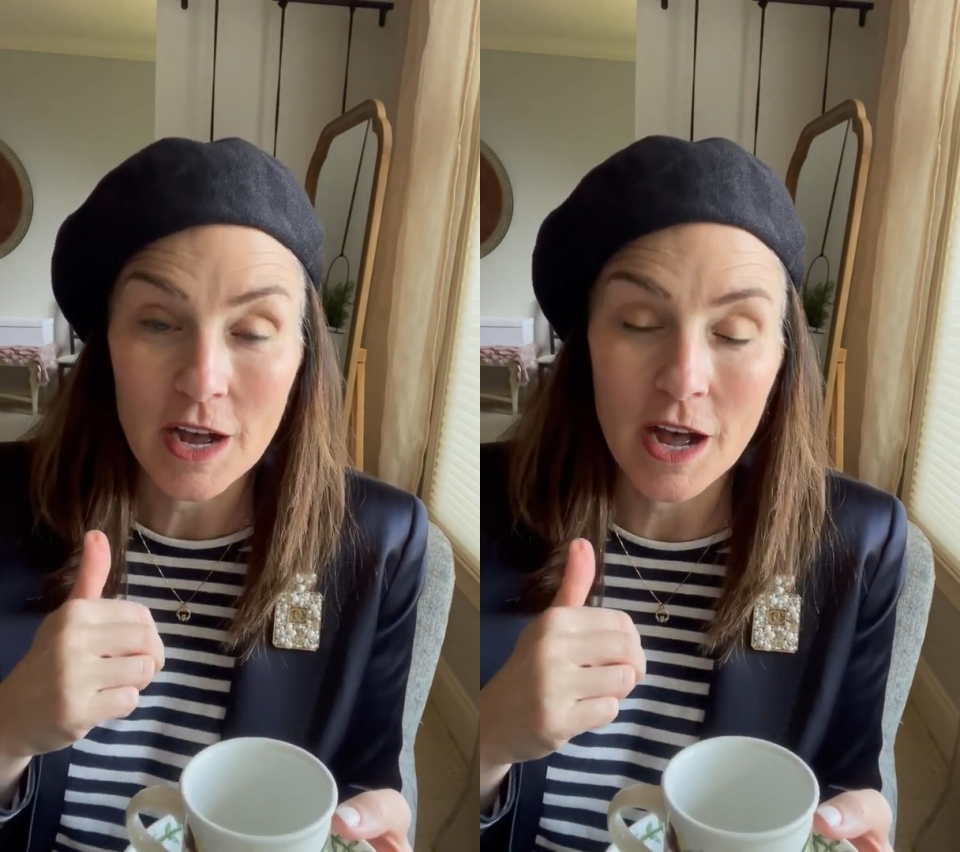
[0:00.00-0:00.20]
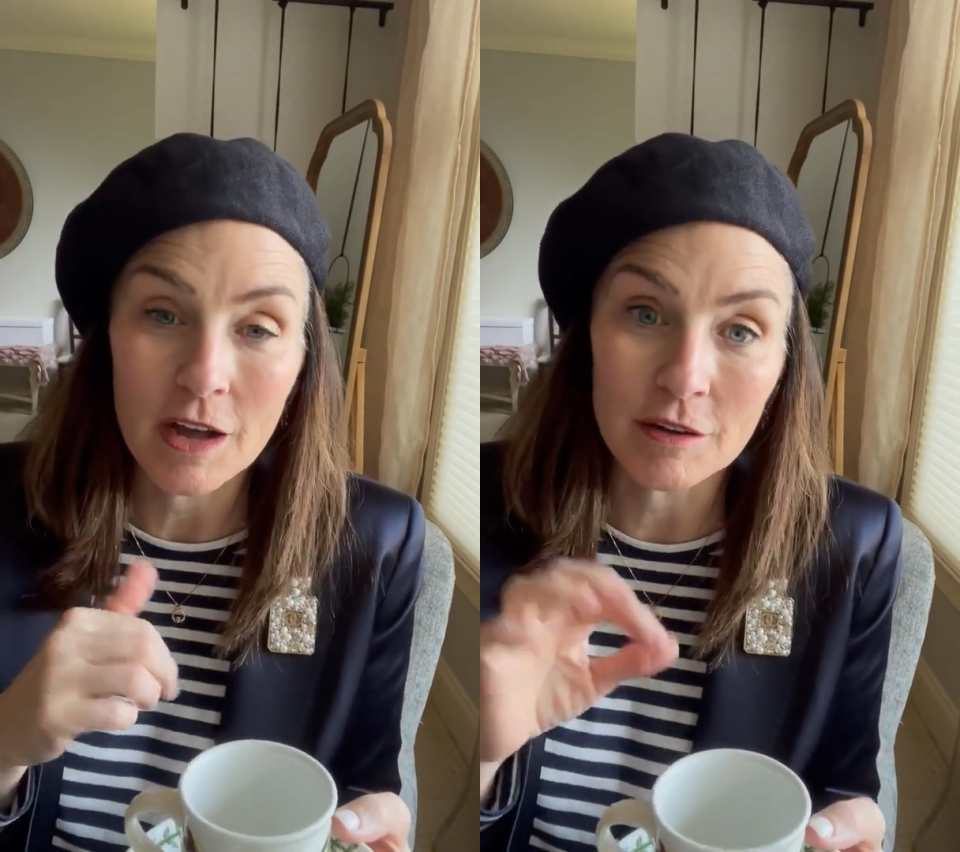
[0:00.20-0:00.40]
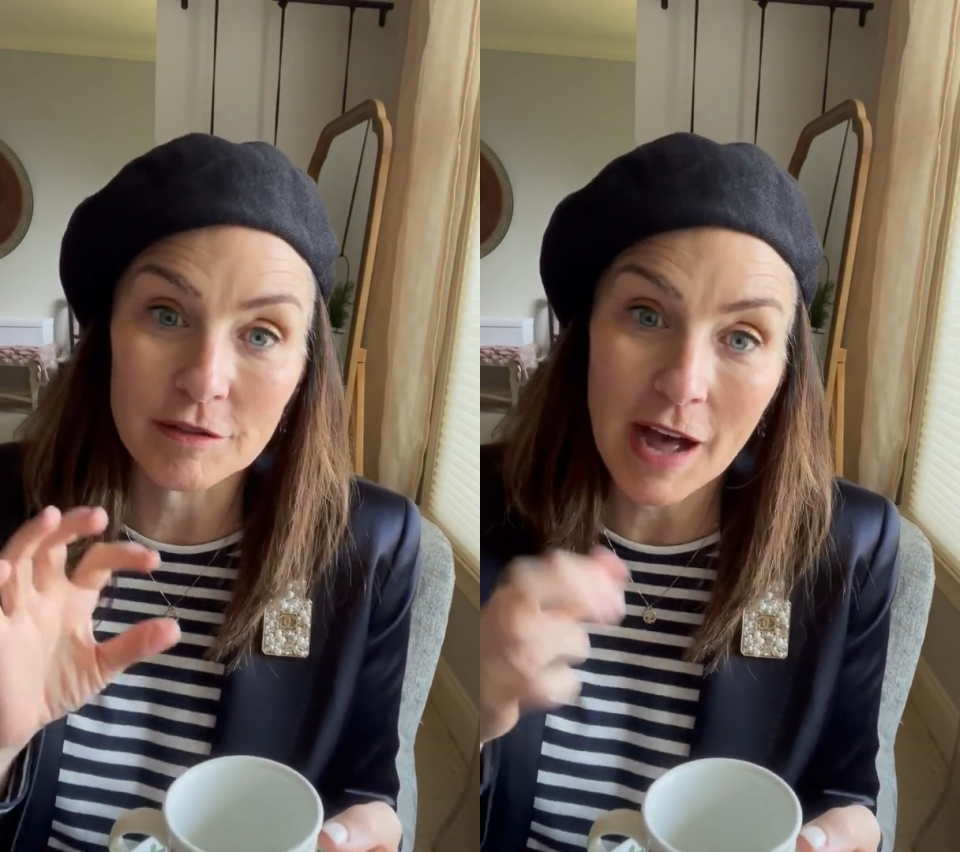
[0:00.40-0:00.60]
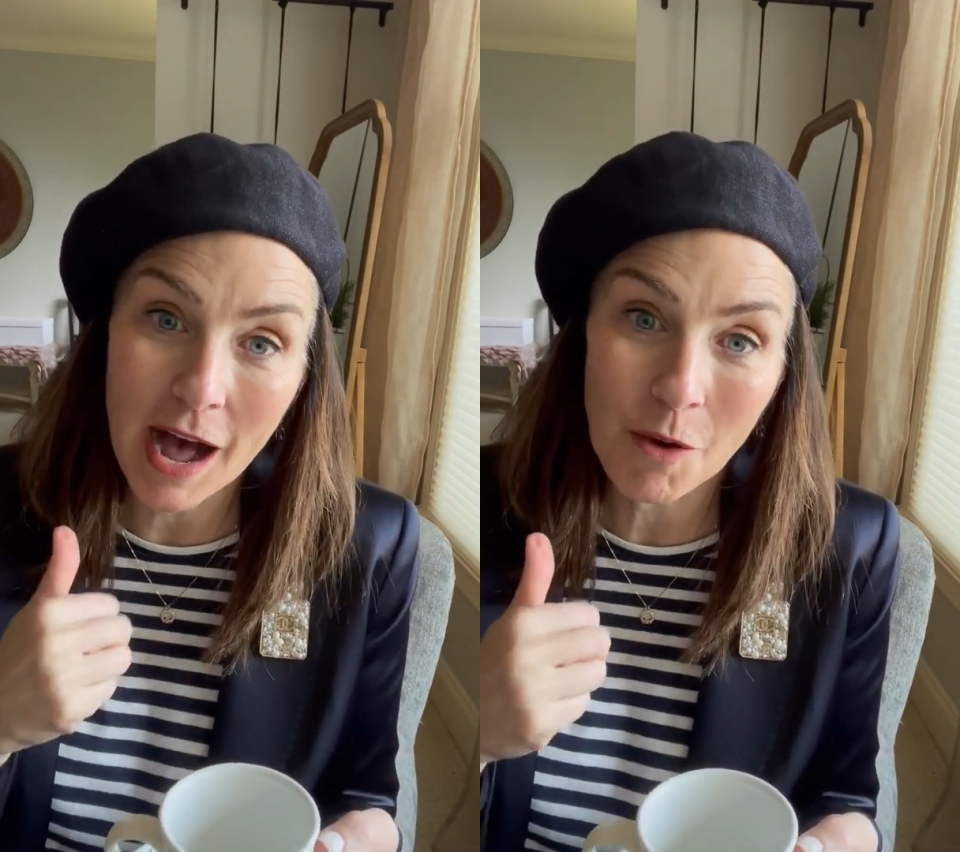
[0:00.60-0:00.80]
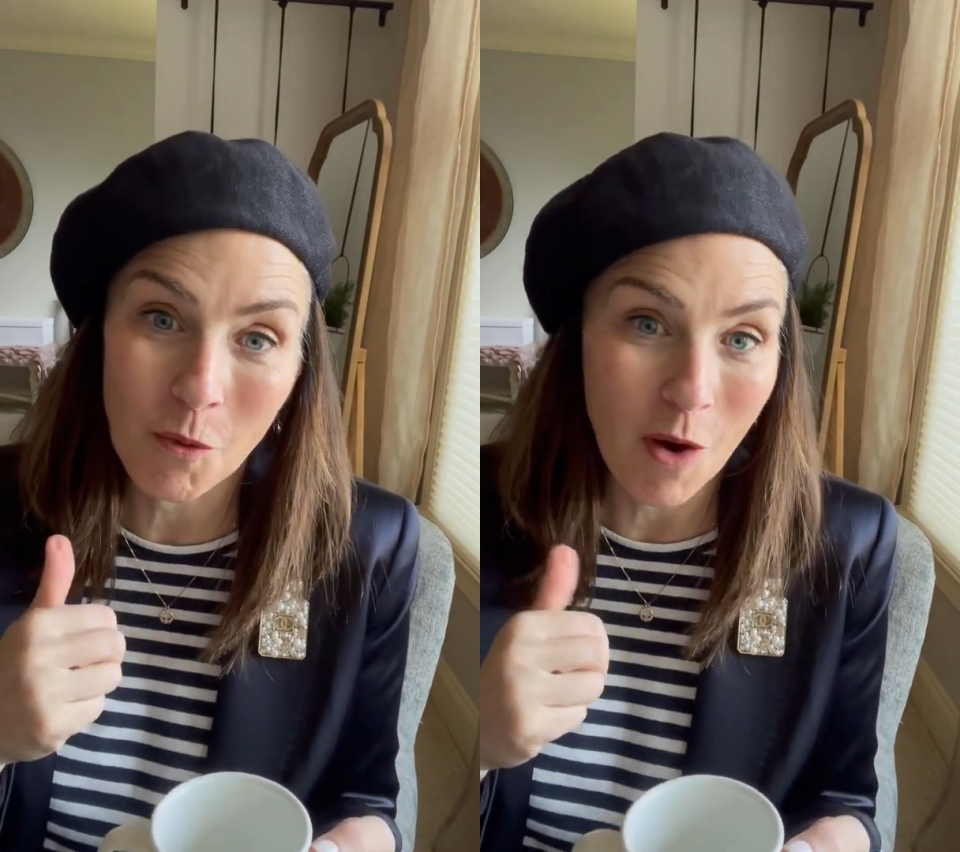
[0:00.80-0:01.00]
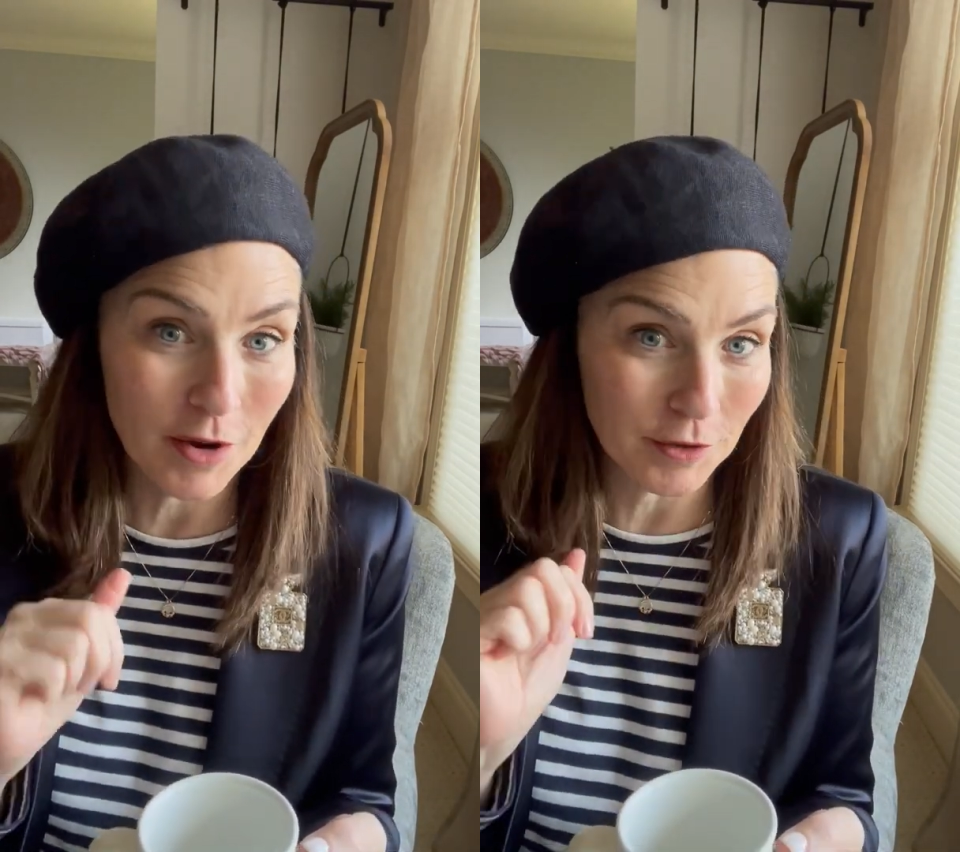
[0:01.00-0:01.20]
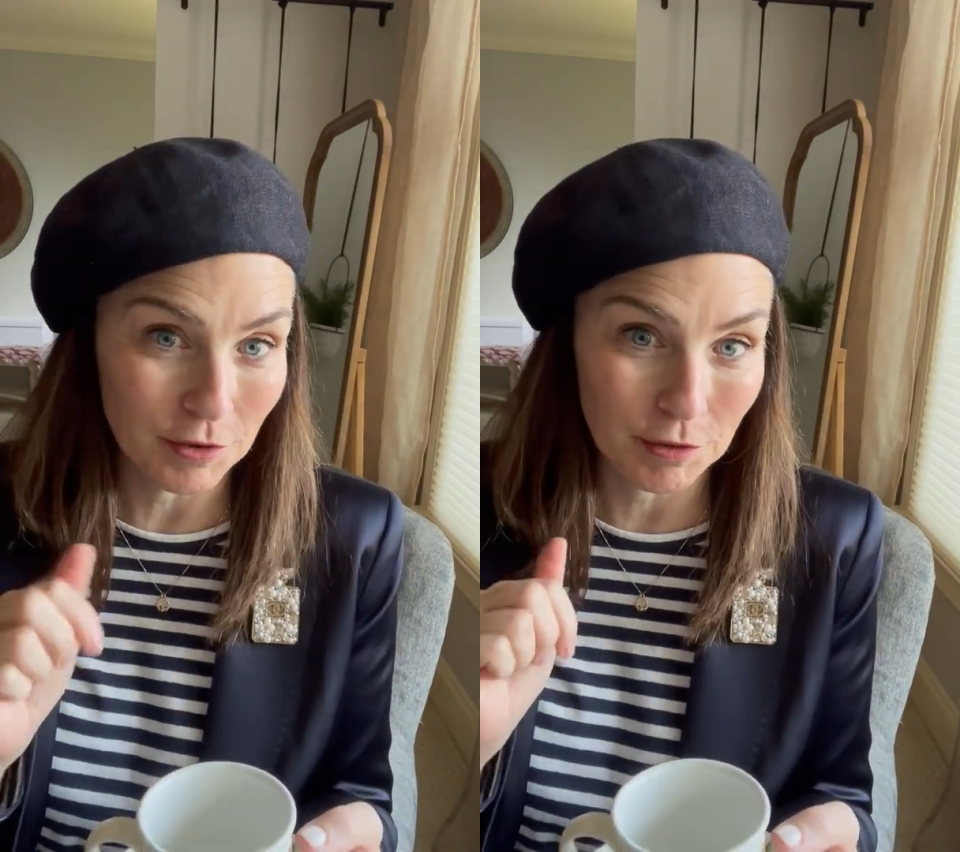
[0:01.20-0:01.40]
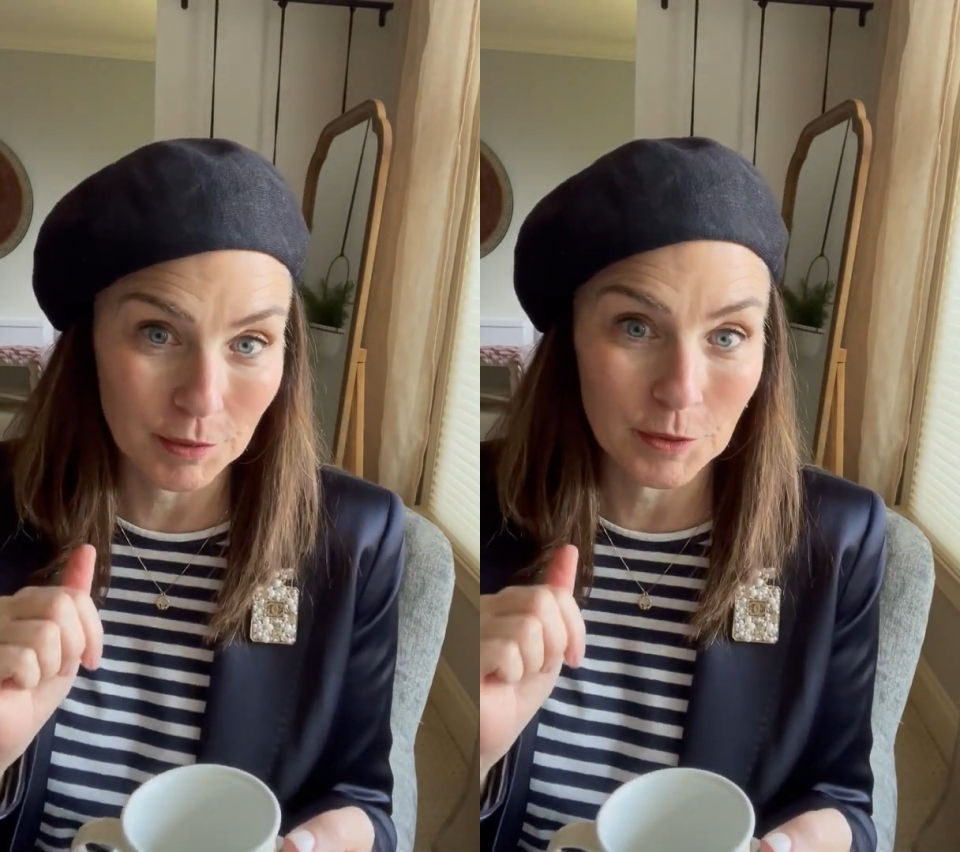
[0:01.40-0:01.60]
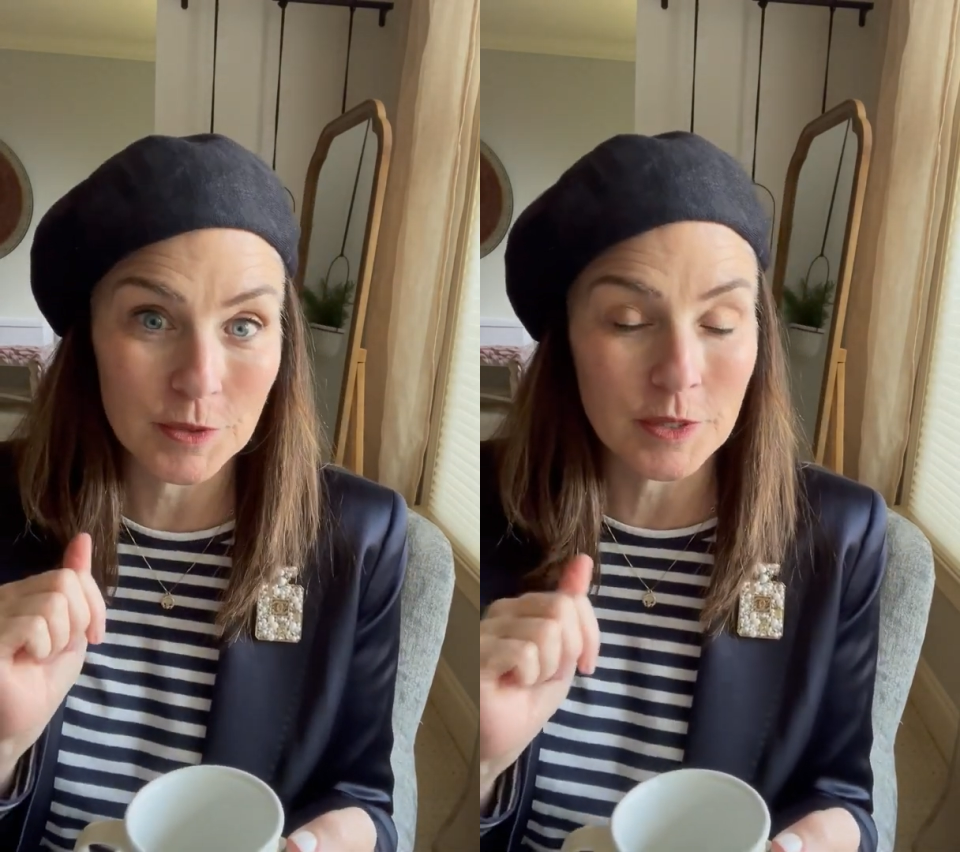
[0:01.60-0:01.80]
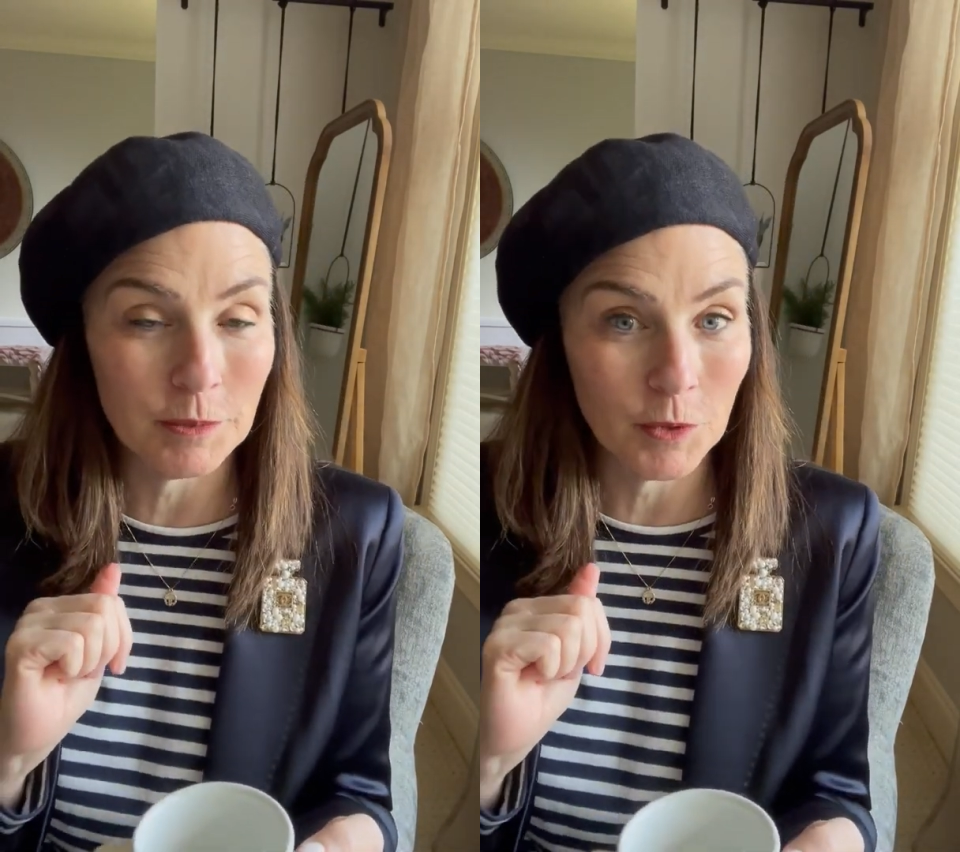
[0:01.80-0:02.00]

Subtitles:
hot water through some